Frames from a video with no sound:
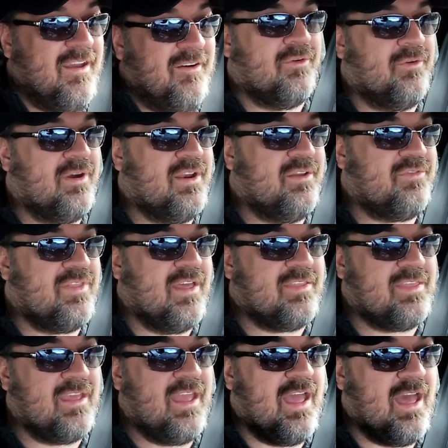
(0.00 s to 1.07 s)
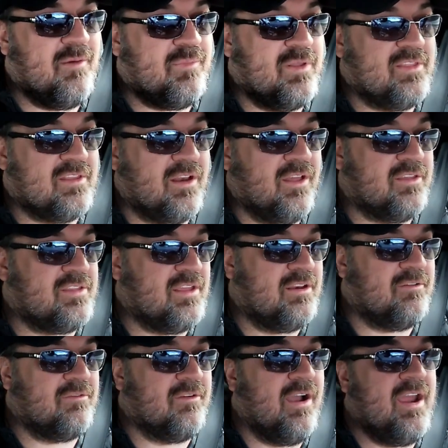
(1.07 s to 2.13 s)
what if nothing happens and all of a
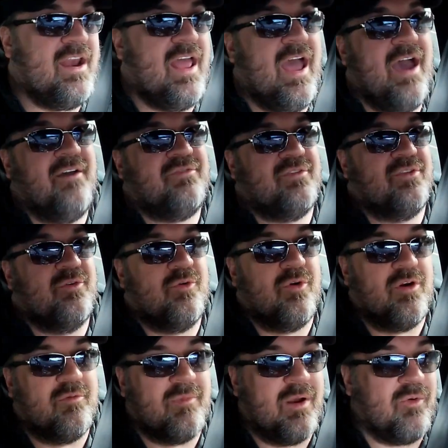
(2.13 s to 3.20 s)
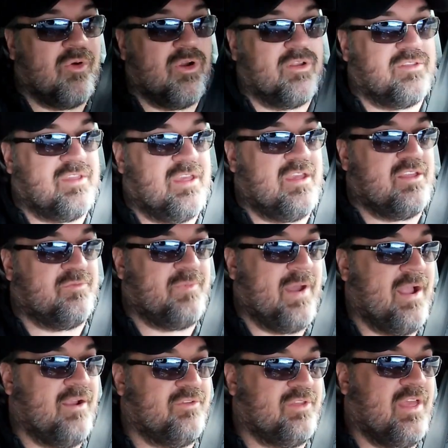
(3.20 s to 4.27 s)
sudden right after my warranty
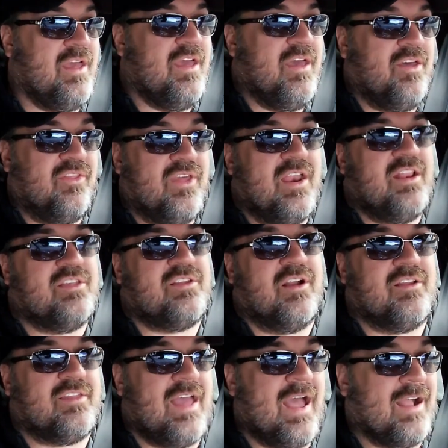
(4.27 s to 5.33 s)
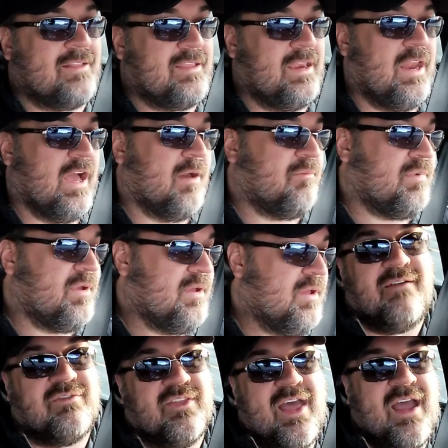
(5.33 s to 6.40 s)
expires, then it starts acting up?
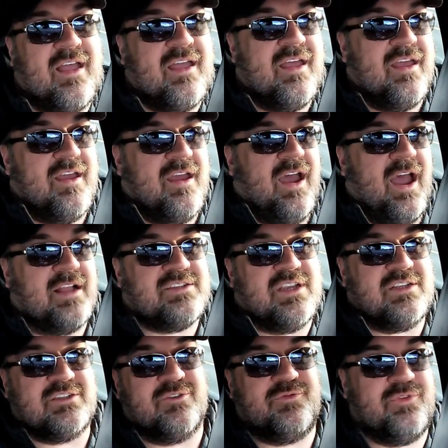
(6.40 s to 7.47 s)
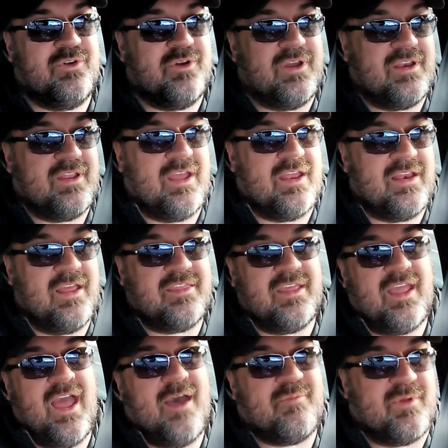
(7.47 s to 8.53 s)
After that, I change the fluid and
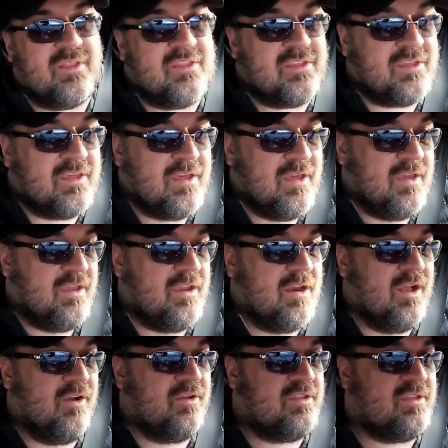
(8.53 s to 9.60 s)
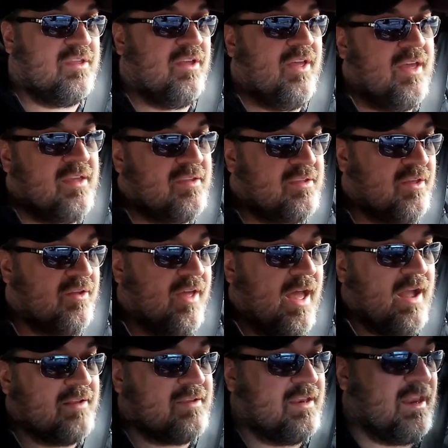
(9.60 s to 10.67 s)
nothing happens. You know, it's still
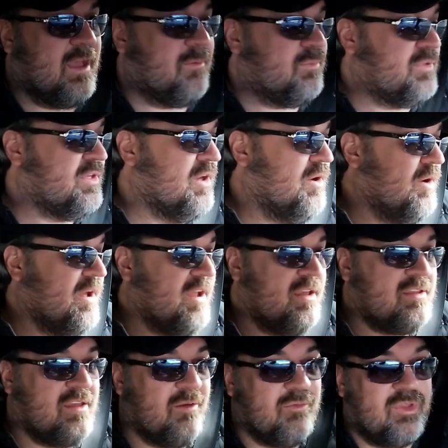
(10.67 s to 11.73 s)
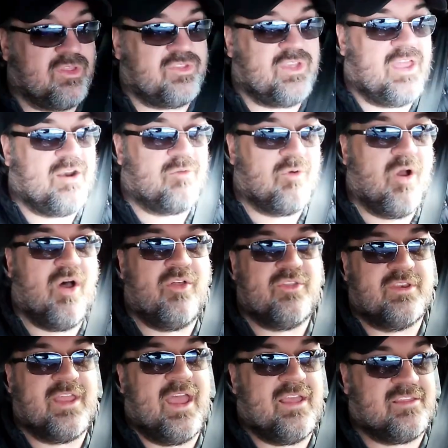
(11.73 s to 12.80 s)
acting up. So I guess I'm just kind of rolling
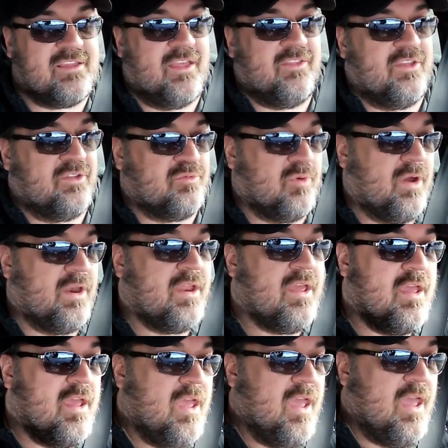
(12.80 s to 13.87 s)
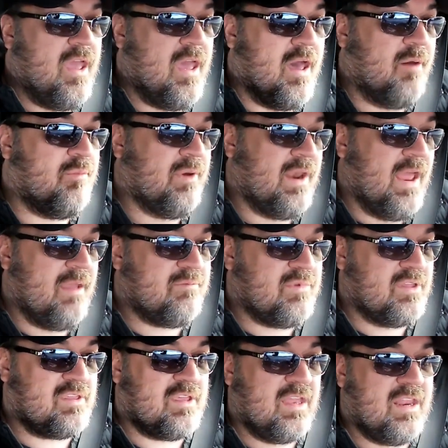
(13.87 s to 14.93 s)
the dice on this one. But I'm
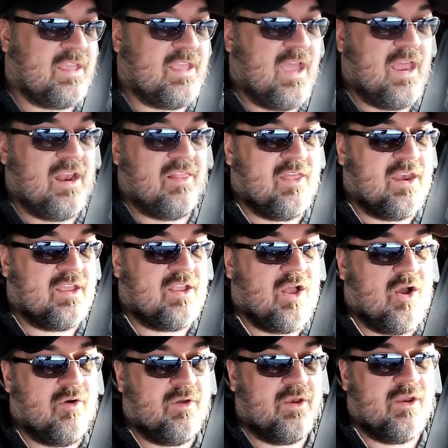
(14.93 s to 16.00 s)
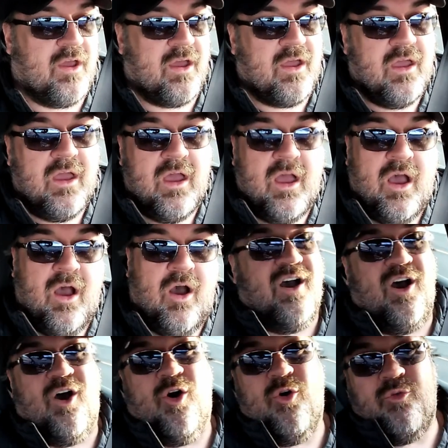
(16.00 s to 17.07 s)
just gonna kind of let it go, and
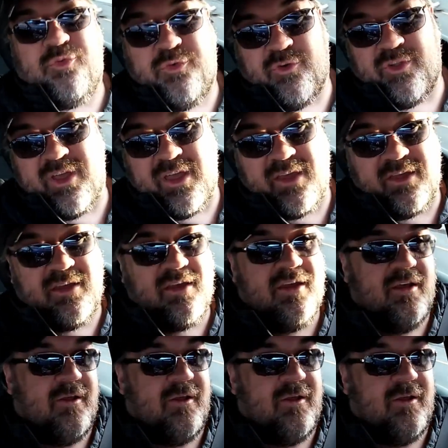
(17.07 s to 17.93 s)
hopefully